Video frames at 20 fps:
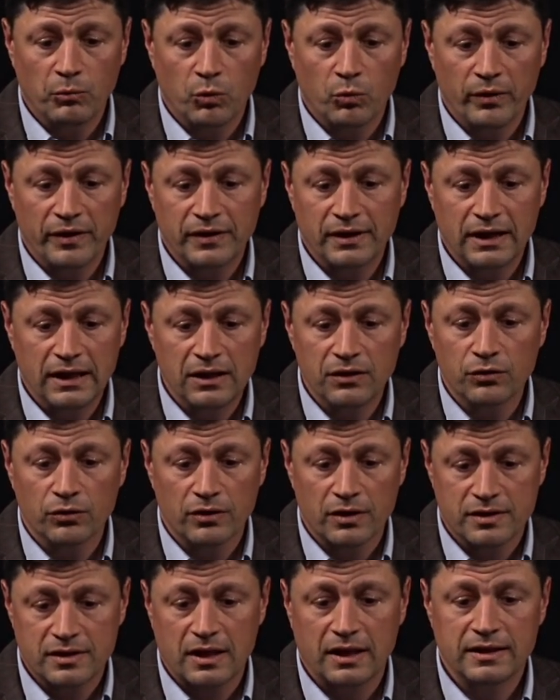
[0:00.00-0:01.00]
with
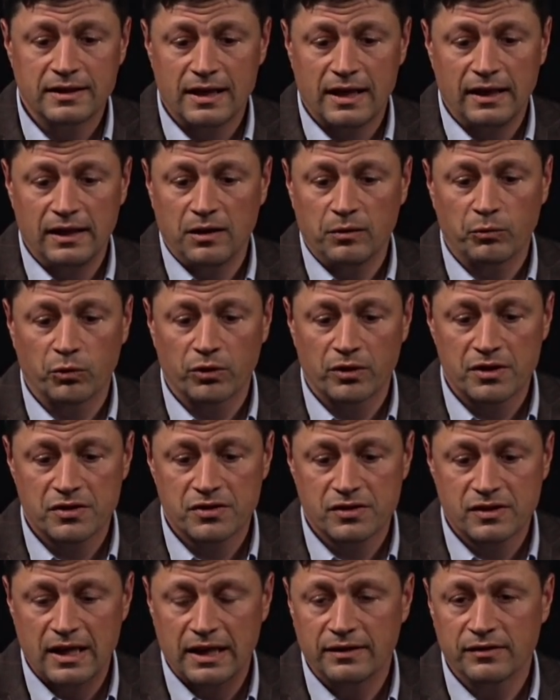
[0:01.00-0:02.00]
either a titanium or a
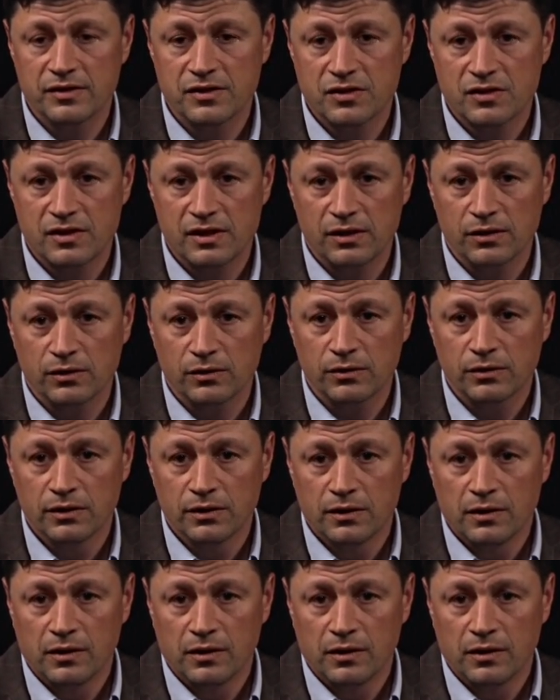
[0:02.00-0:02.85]
stainless steel